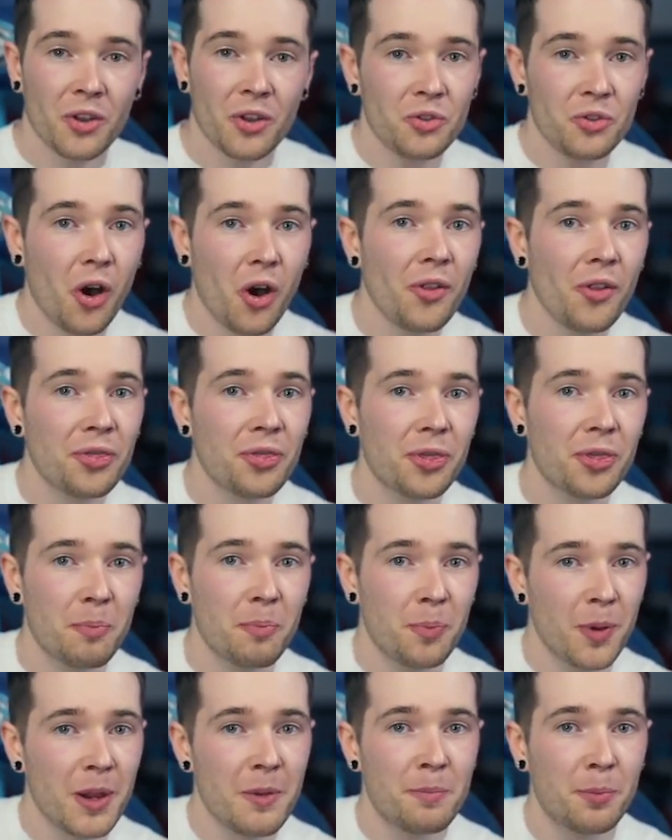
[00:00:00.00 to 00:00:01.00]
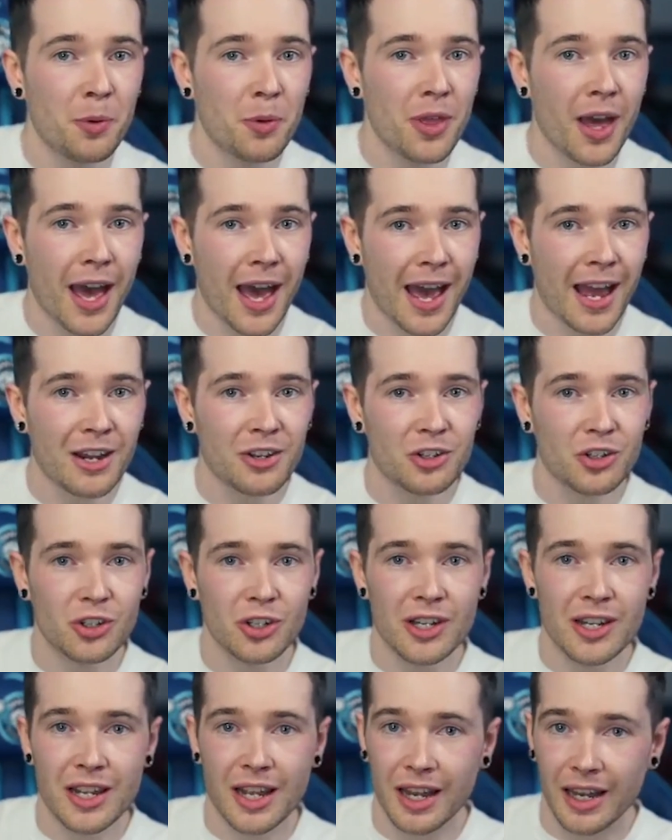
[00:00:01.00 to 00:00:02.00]
not the people that
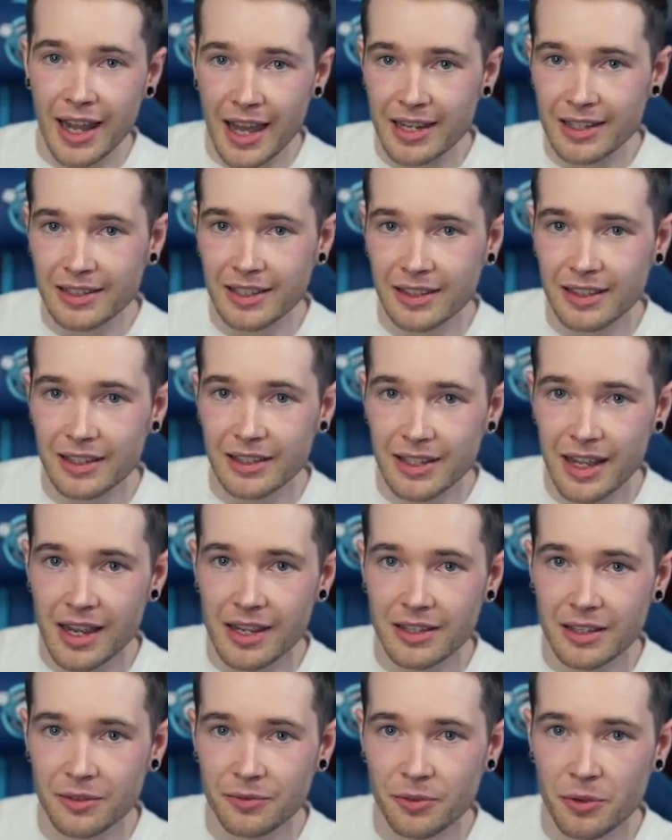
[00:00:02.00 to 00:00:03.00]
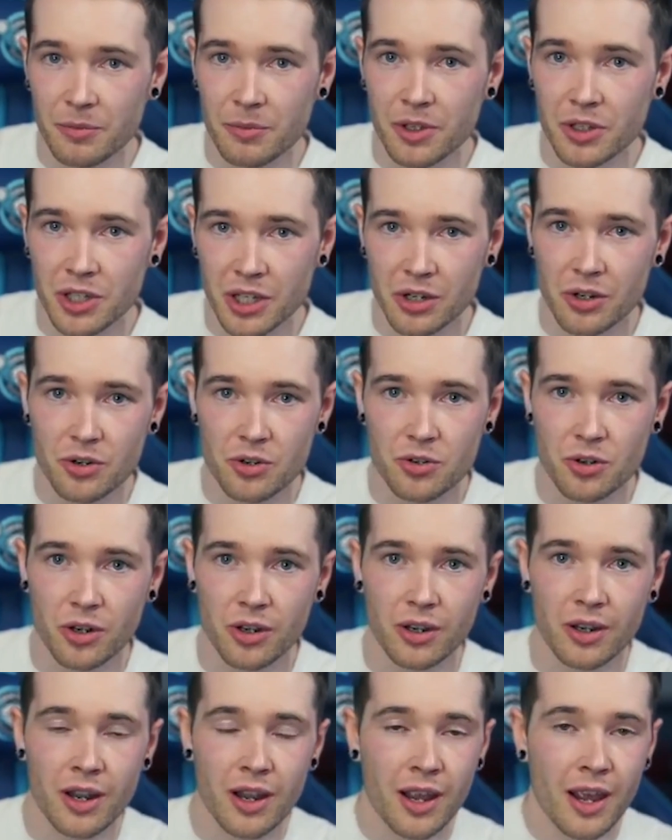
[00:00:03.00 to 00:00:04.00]
actually collected the data from the
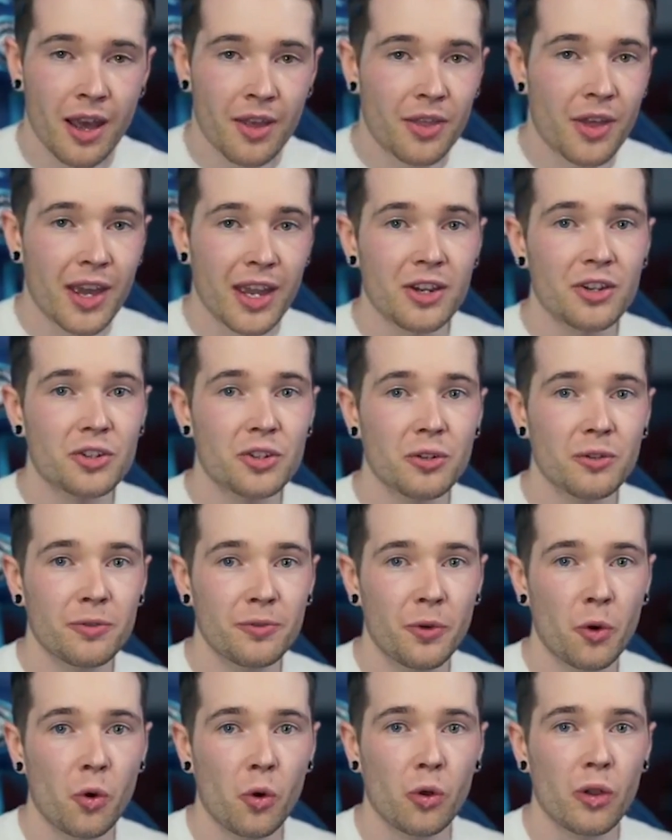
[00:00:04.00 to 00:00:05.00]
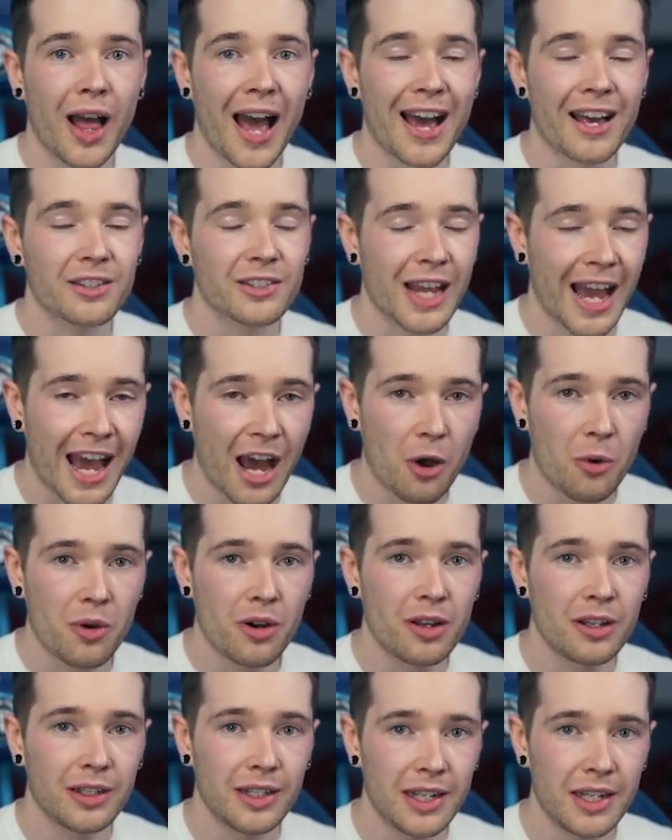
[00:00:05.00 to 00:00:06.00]
children, that it should fall as
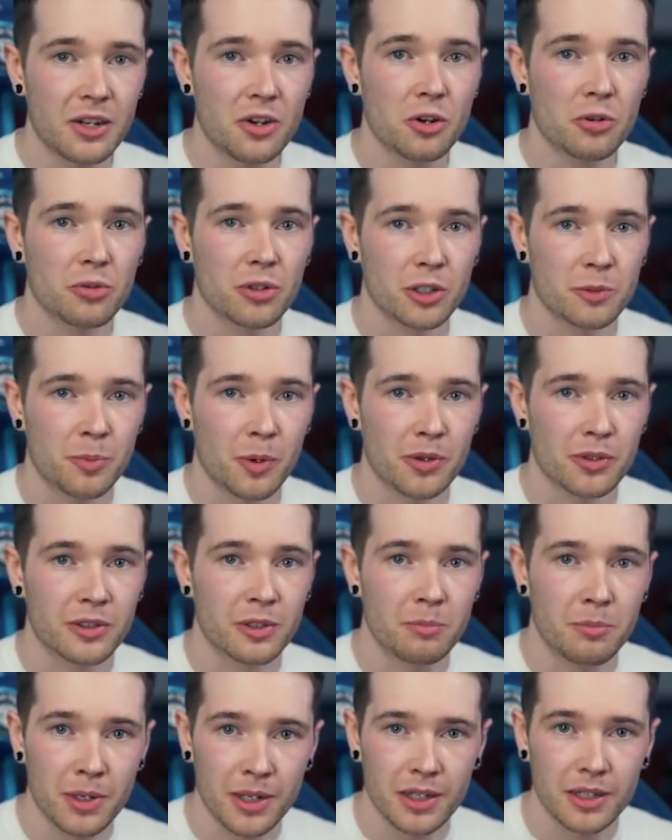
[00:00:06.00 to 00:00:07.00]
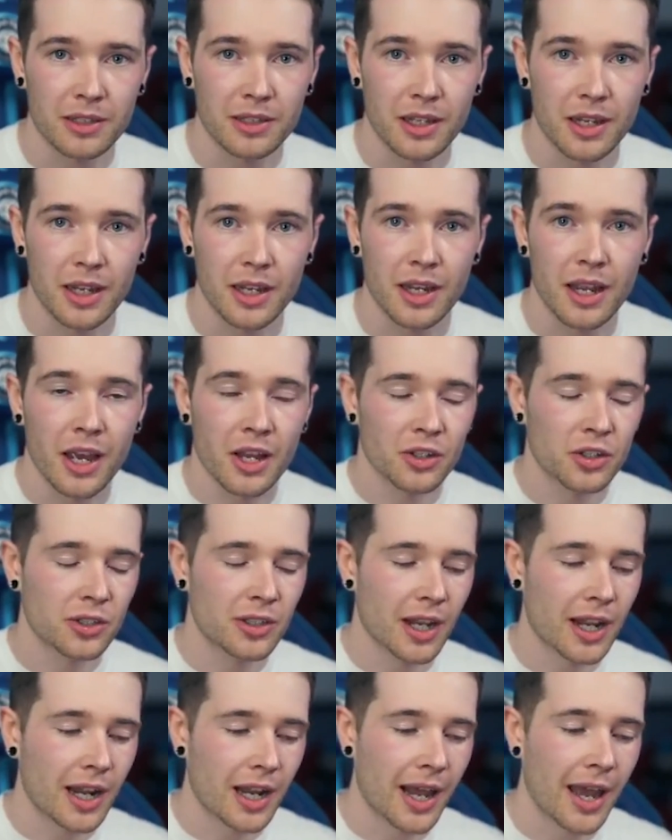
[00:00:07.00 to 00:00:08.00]
our legal responsibility to
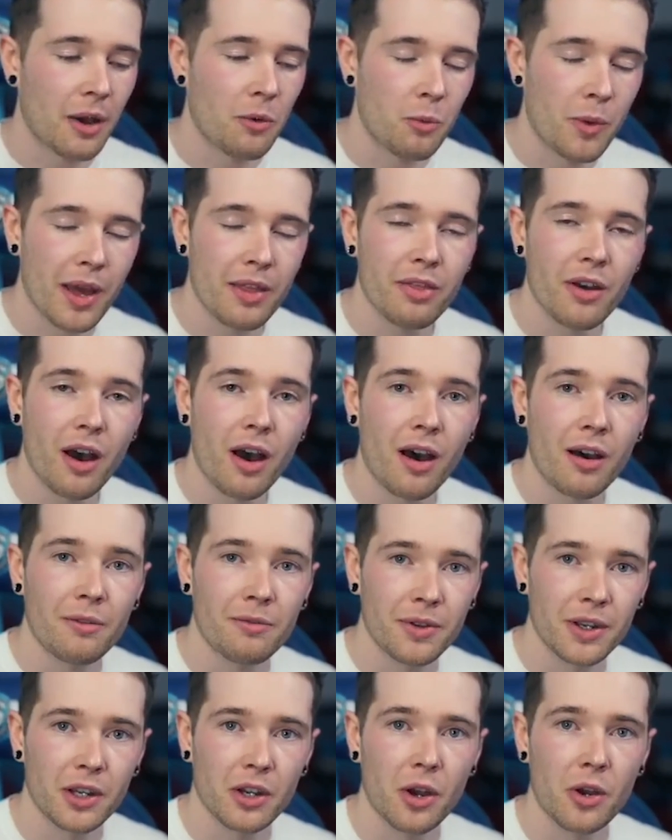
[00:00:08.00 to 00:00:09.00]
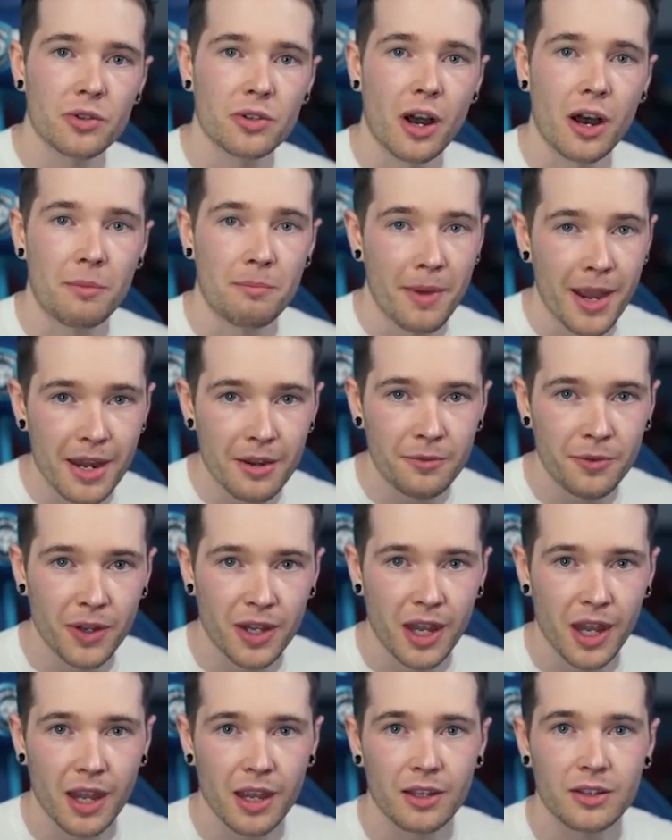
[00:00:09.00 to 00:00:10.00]
declare whether our videos are made for
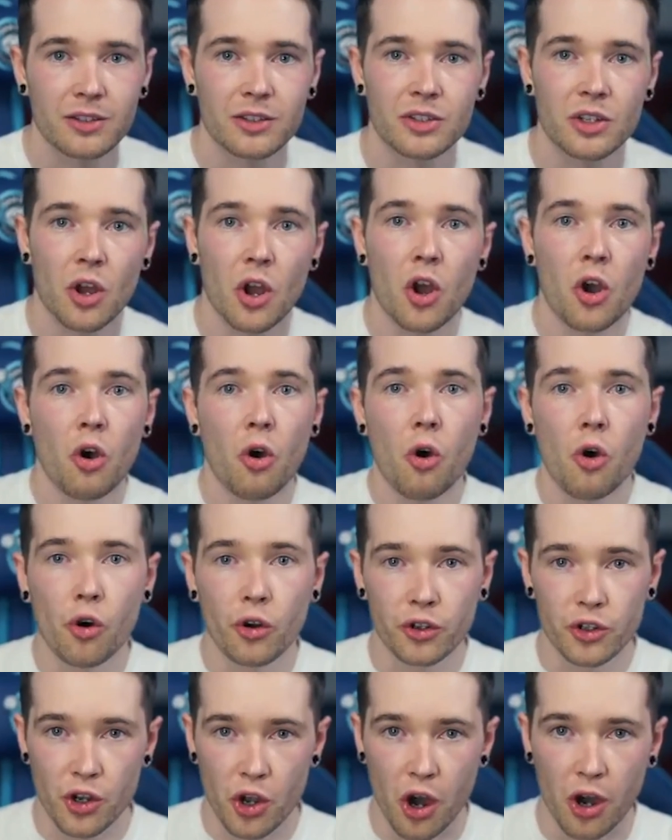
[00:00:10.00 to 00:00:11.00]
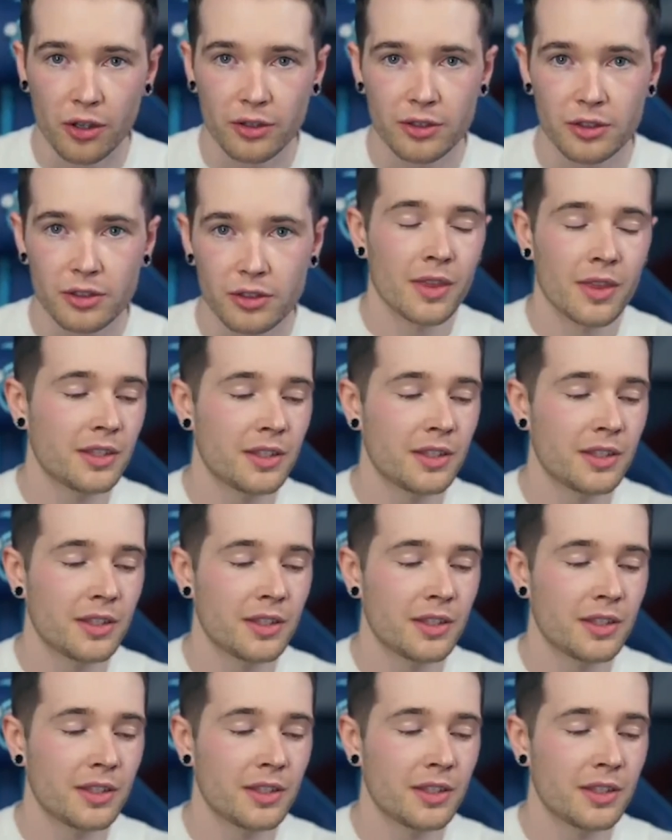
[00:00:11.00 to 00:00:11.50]
kids or not.